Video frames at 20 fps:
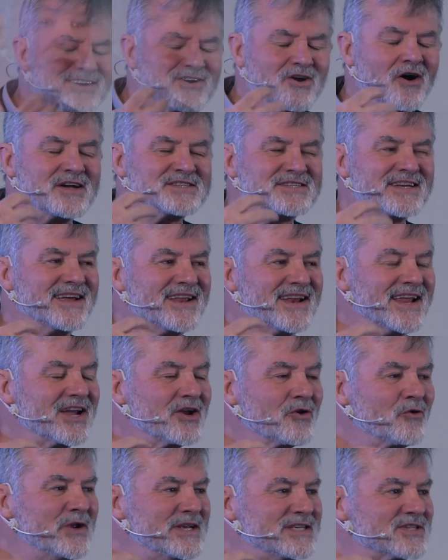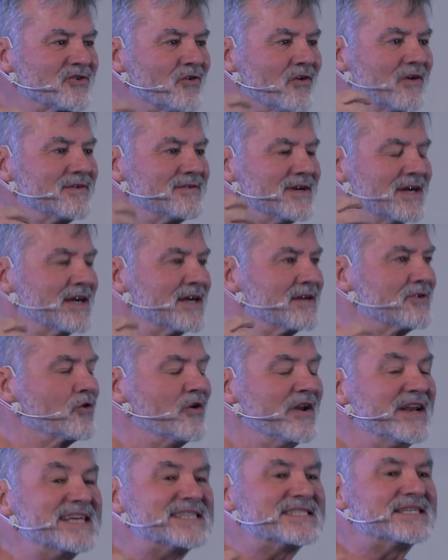causing an increased
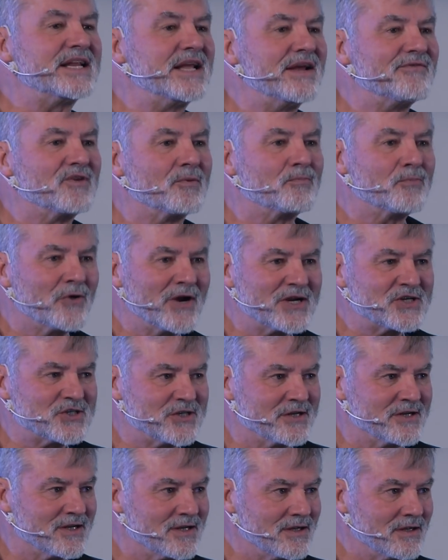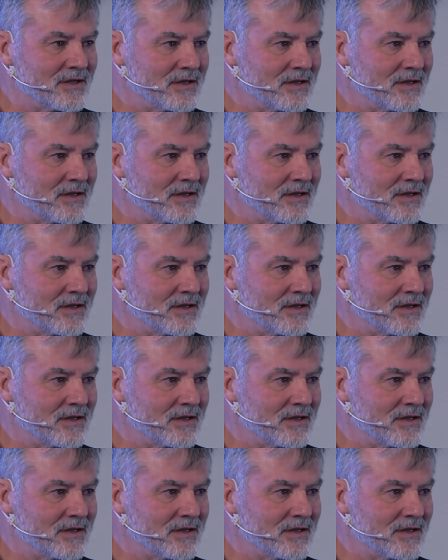chronicity of depression,